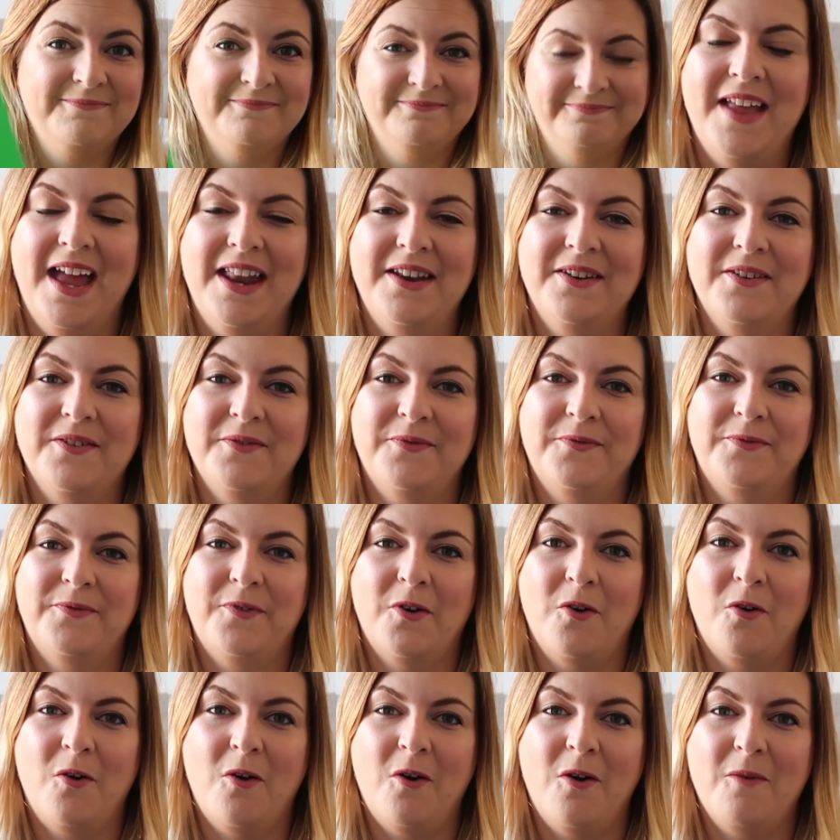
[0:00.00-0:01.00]
And then
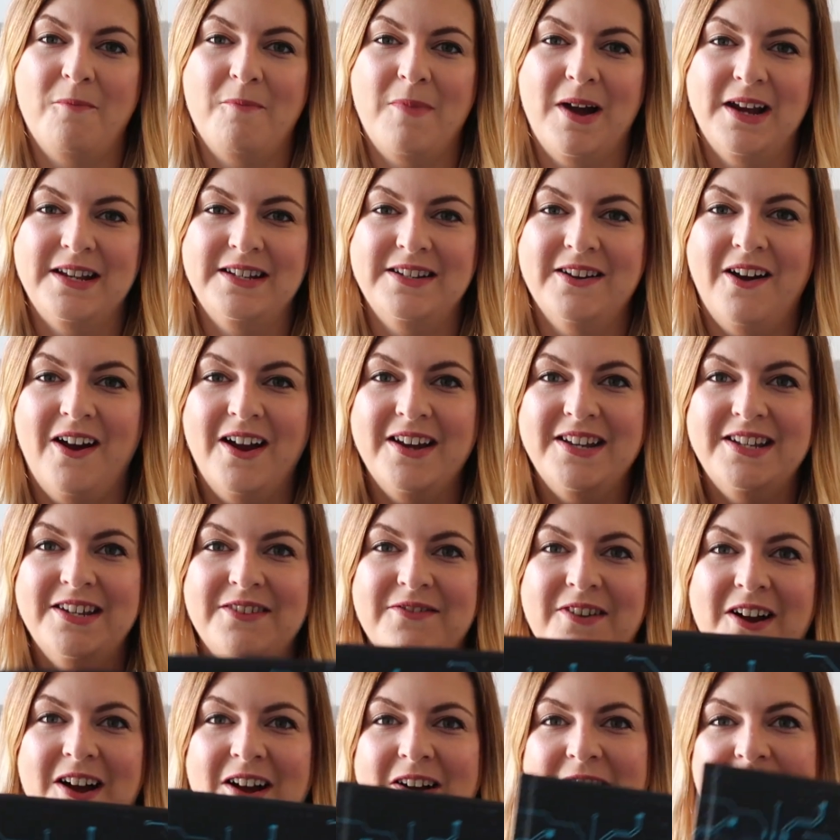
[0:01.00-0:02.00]
for my
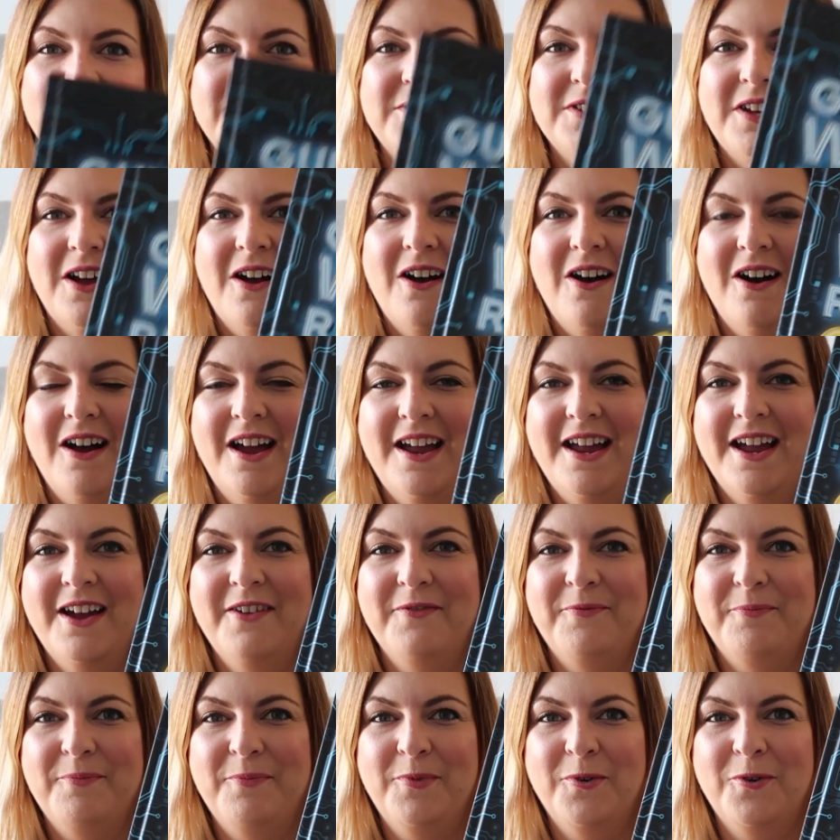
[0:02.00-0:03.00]
9-year-old, I
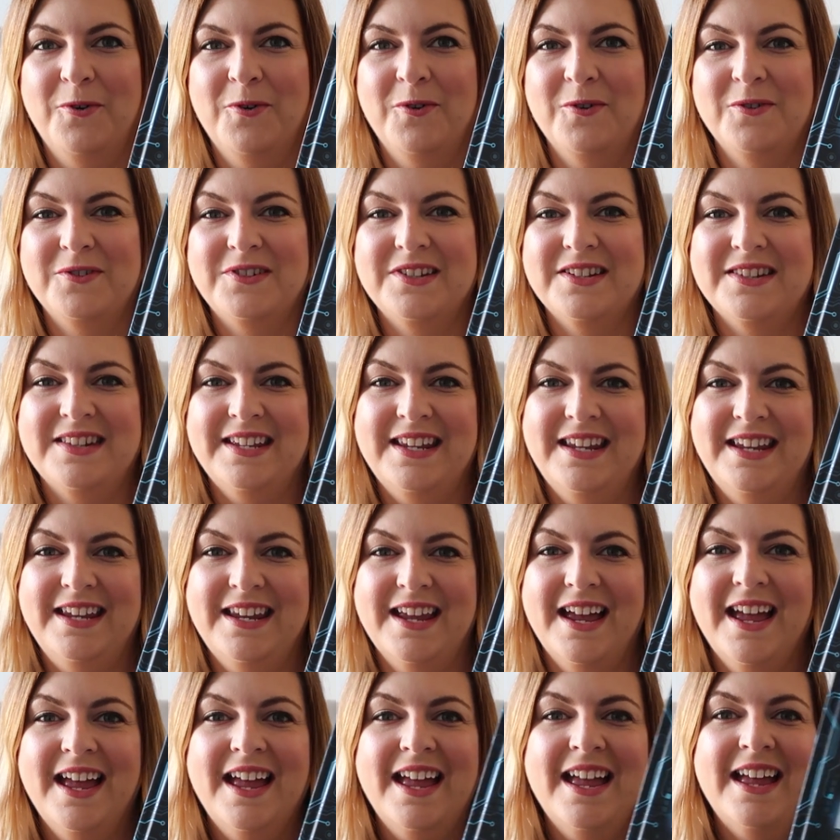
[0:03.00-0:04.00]
have bought
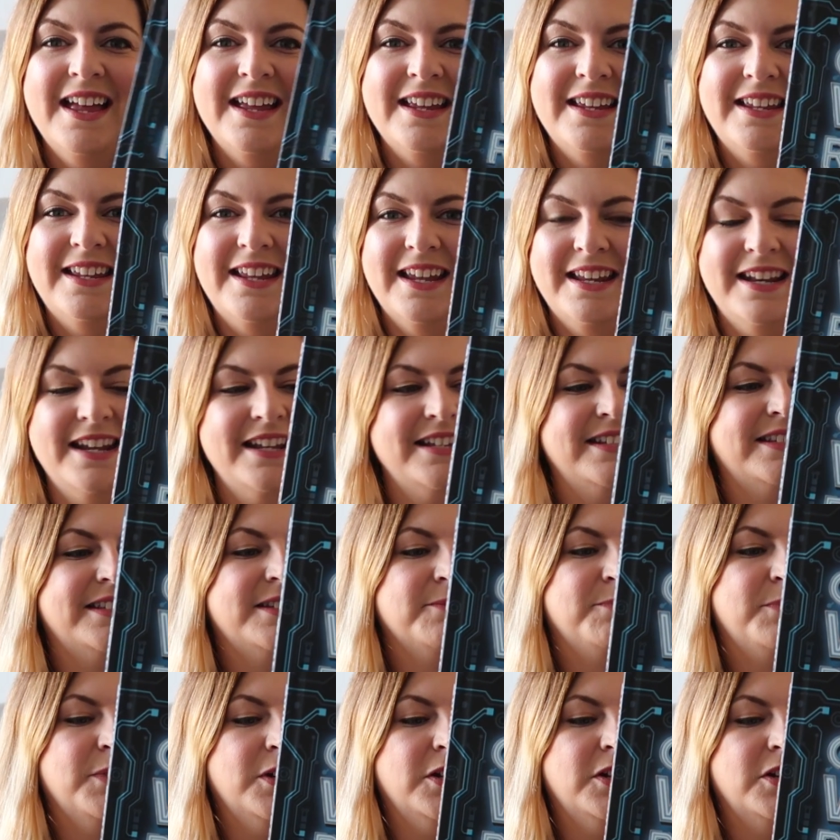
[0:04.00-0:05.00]
the
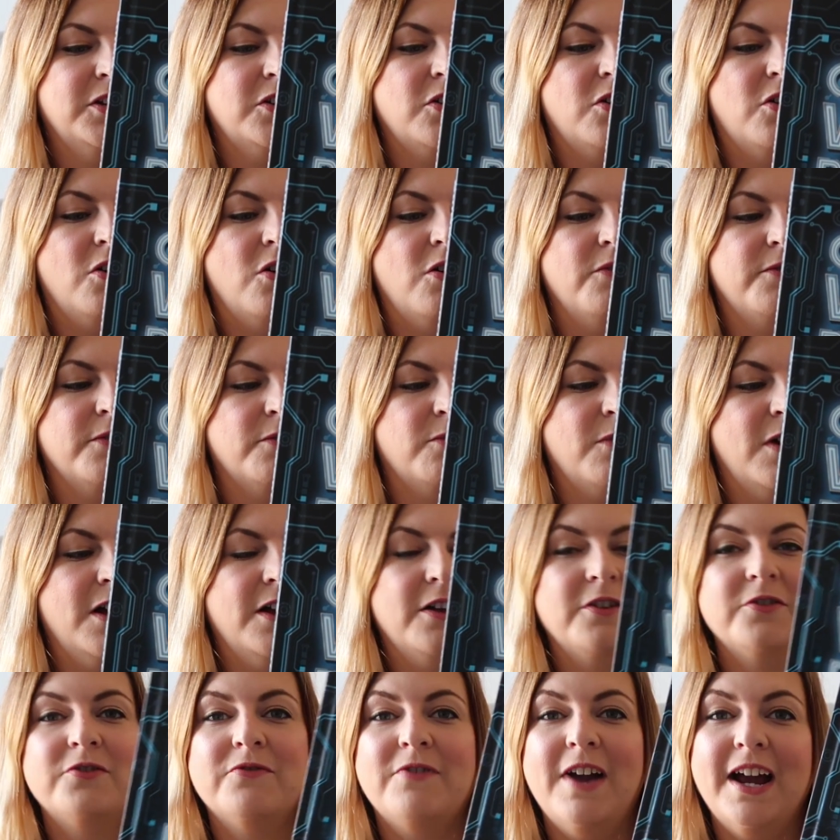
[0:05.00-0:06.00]
Guinness Book of
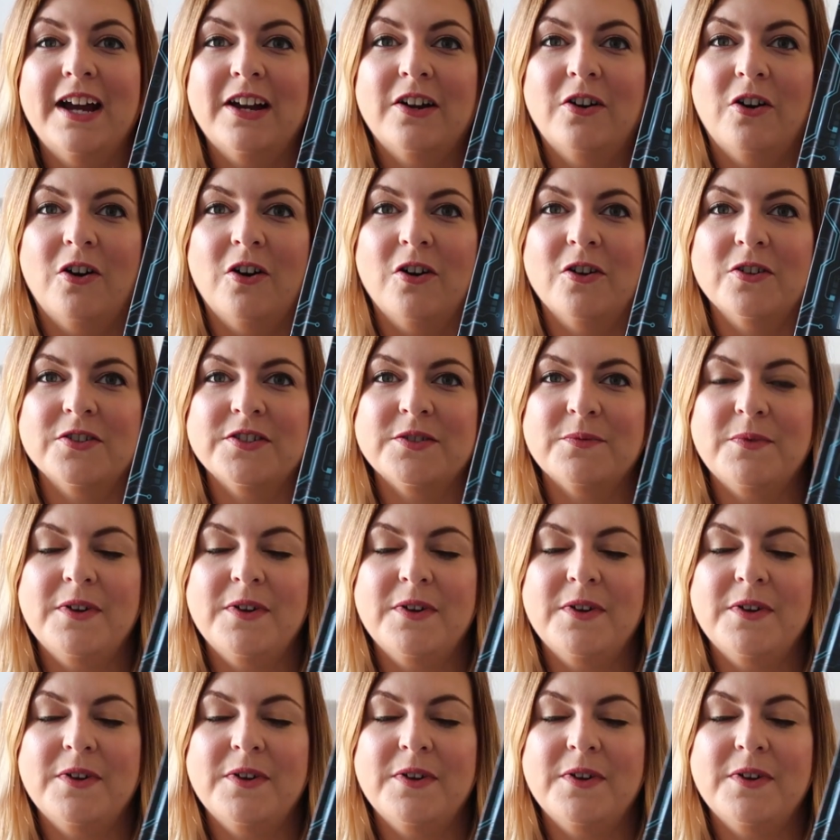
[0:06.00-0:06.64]
World Records.